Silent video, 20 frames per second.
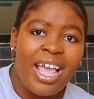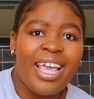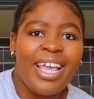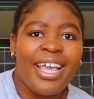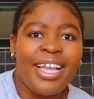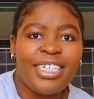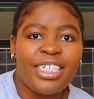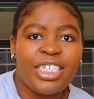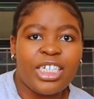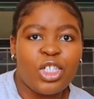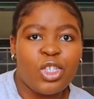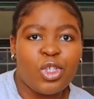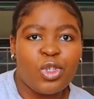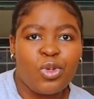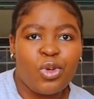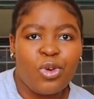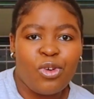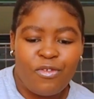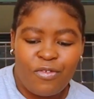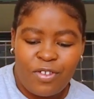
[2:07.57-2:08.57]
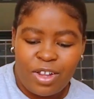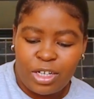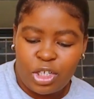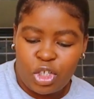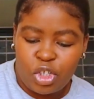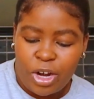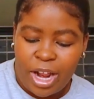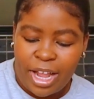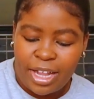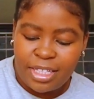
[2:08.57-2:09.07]
It sort of
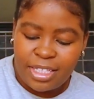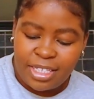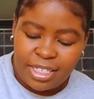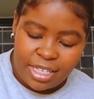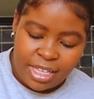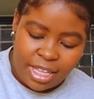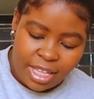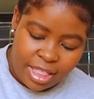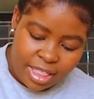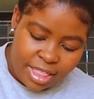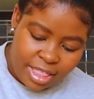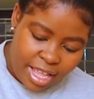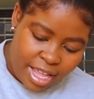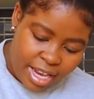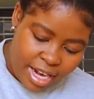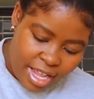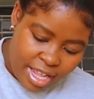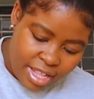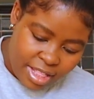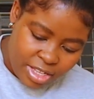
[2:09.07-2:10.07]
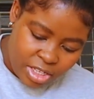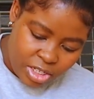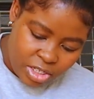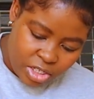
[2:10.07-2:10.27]
attracts that other